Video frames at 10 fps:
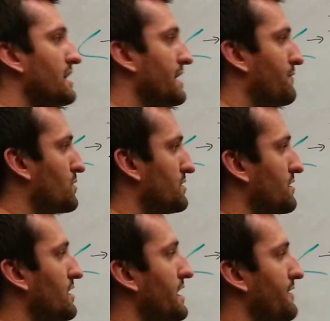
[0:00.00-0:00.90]
if we're,
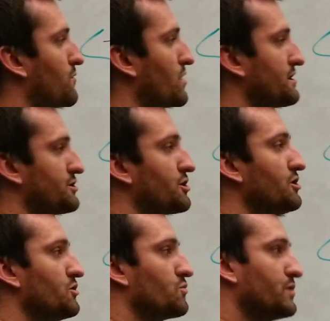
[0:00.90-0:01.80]
if we're in a
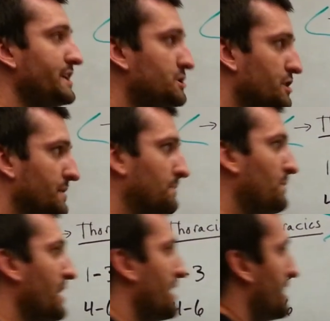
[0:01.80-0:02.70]
certain region,
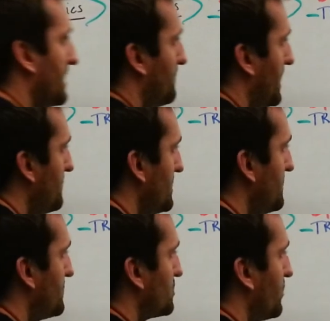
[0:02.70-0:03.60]
it may be
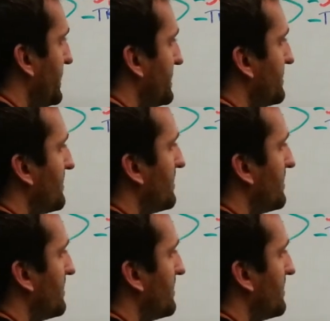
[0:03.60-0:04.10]
between,